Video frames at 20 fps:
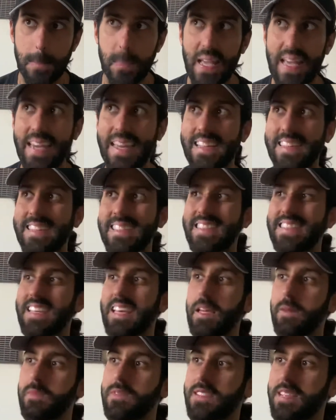And at the
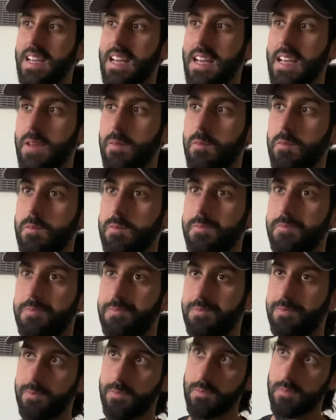same time,
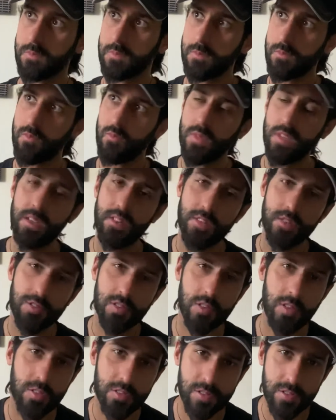there's
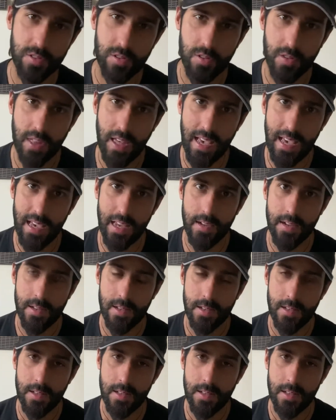also that